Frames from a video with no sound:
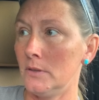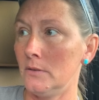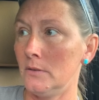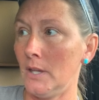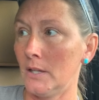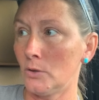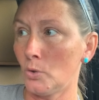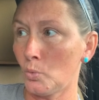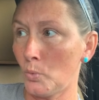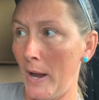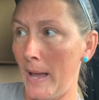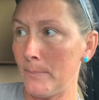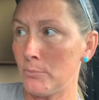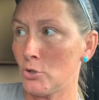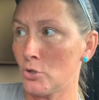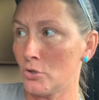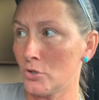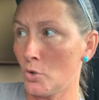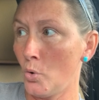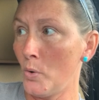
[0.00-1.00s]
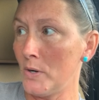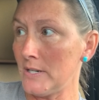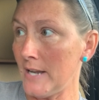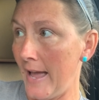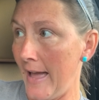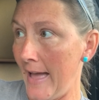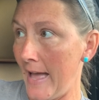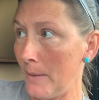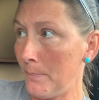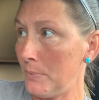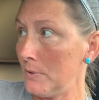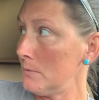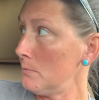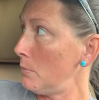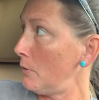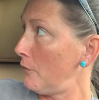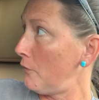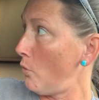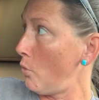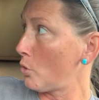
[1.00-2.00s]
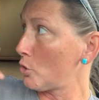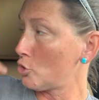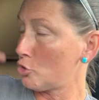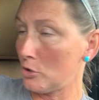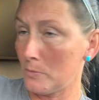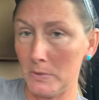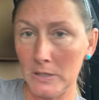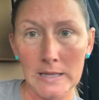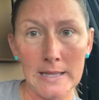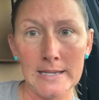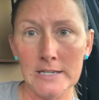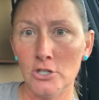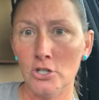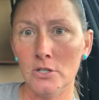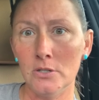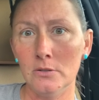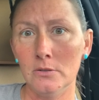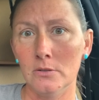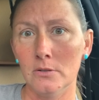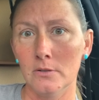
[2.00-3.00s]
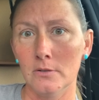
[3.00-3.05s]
that the rapture is going to happen before tribulation.